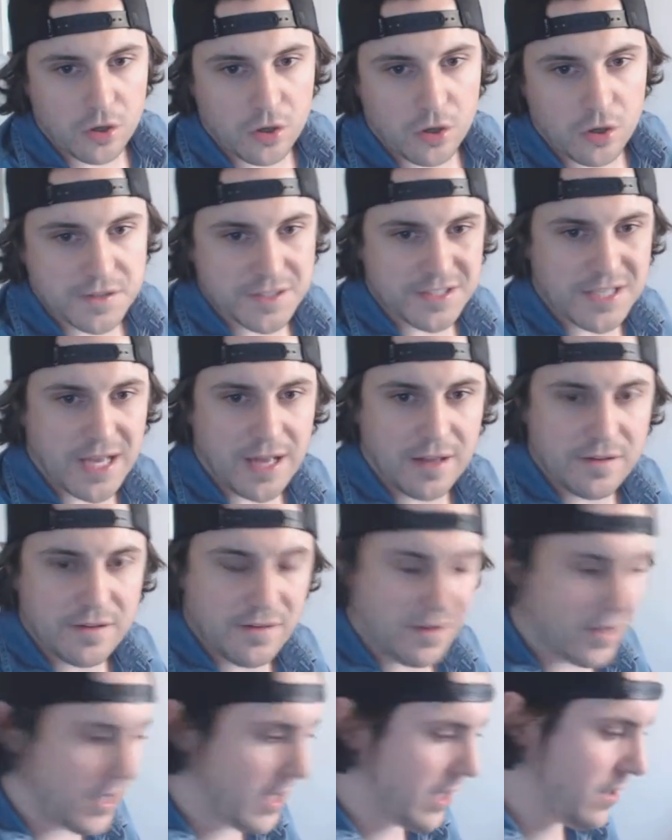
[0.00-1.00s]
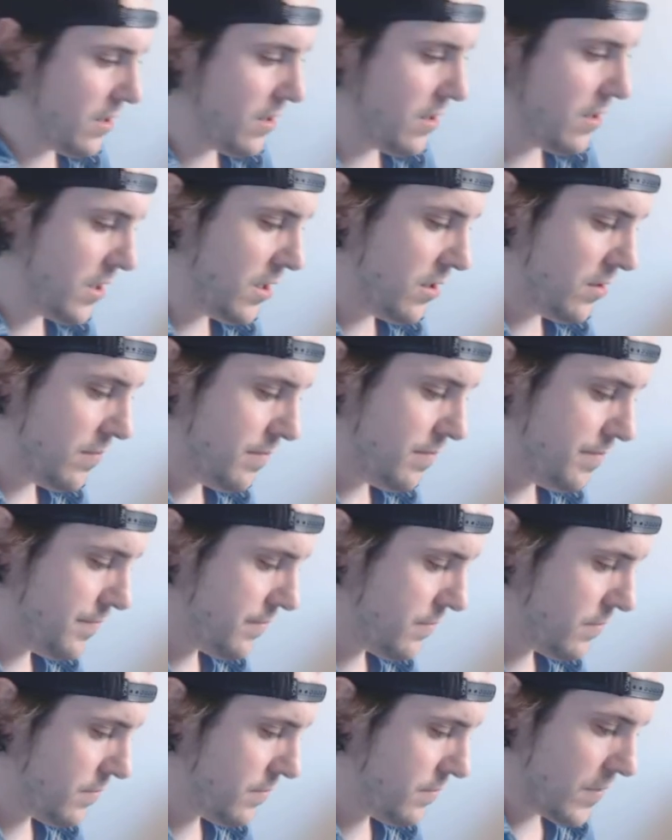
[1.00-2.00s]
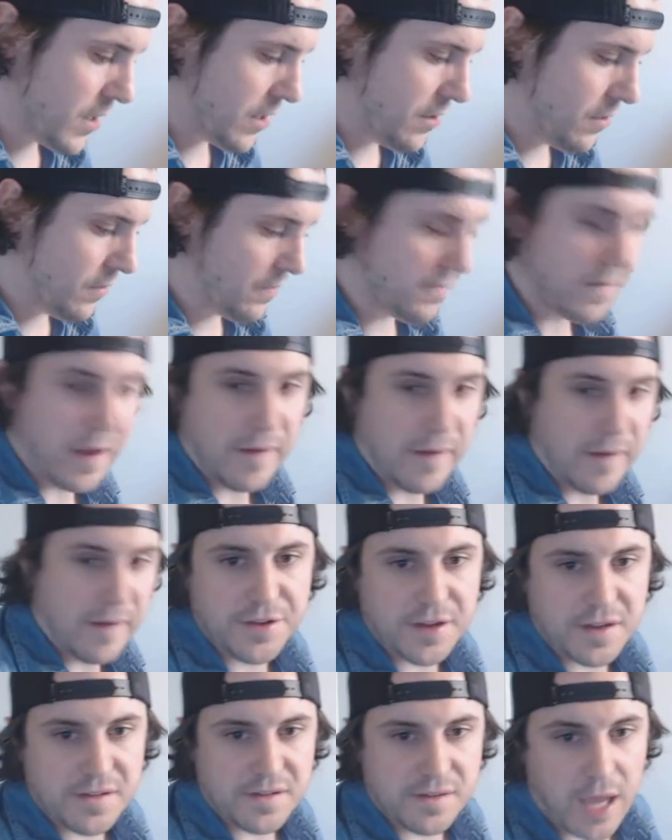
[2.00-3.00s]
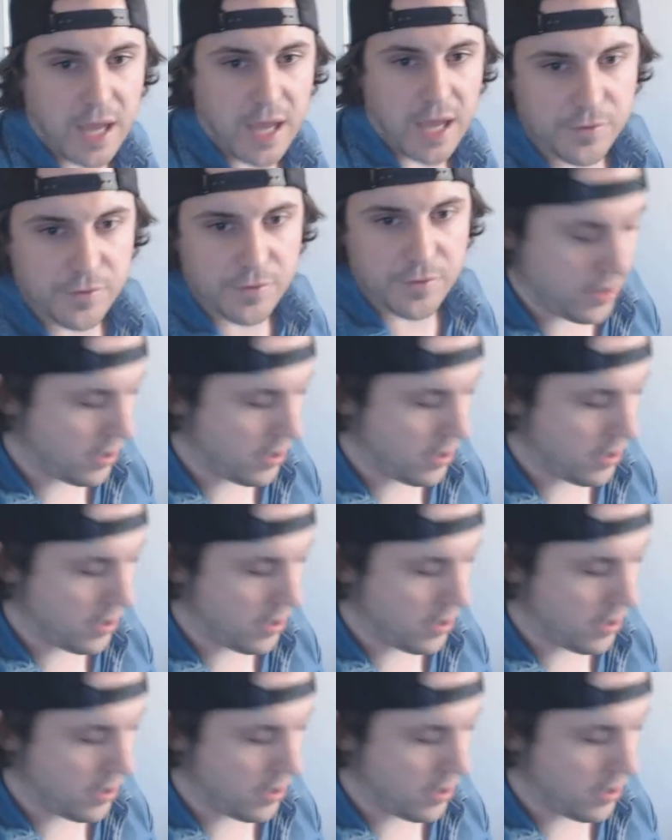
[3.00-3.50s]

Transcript: Wars. This has like, uh, I don't know, five or six games